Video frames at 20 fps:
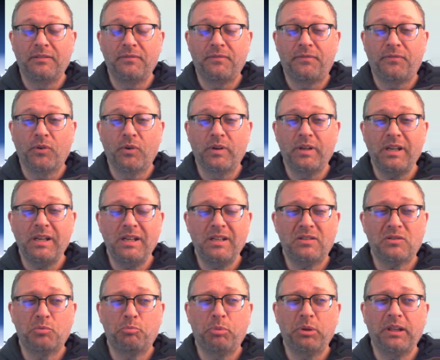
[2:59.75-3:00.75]
for
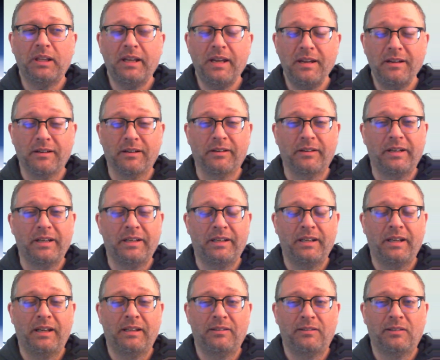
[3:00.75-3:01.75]
each player
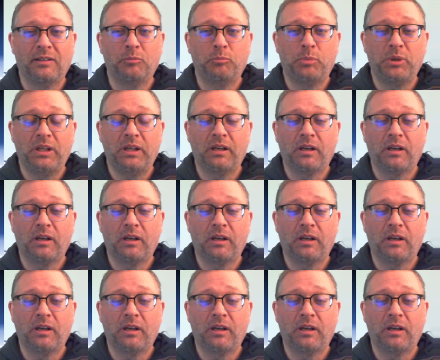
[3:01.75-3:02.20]
it ends up being